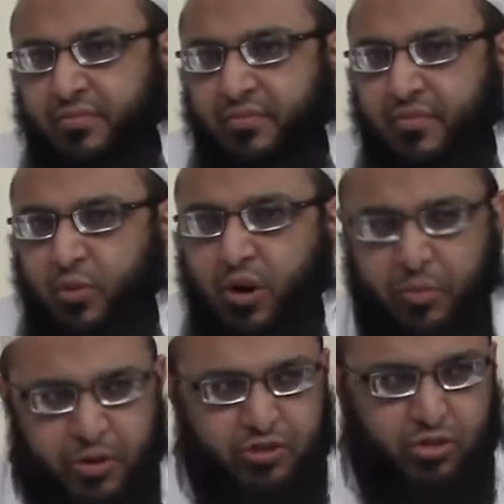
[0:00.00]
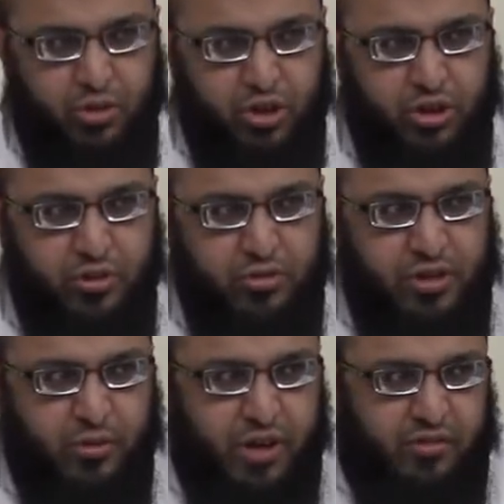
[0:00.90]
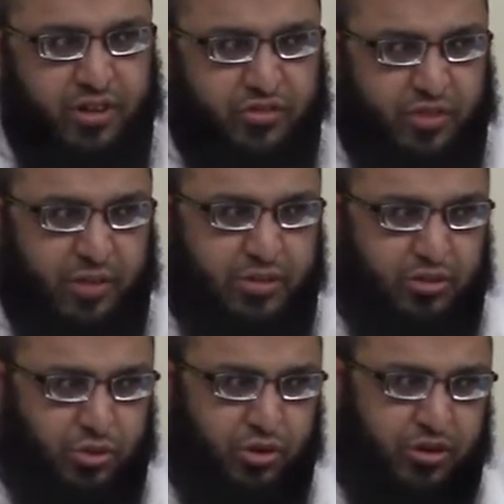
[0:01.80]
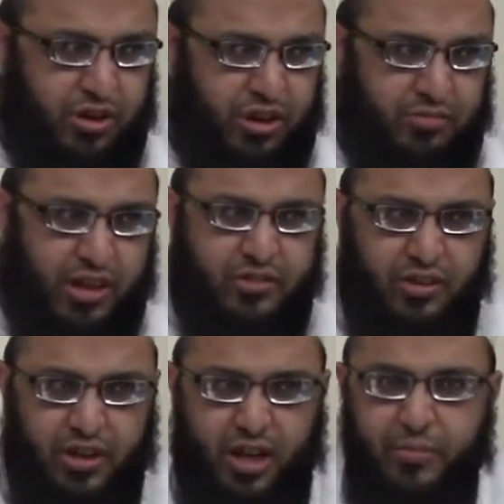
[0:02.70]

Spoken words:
Where a person will know that whatever his family is ordering him, that is haram.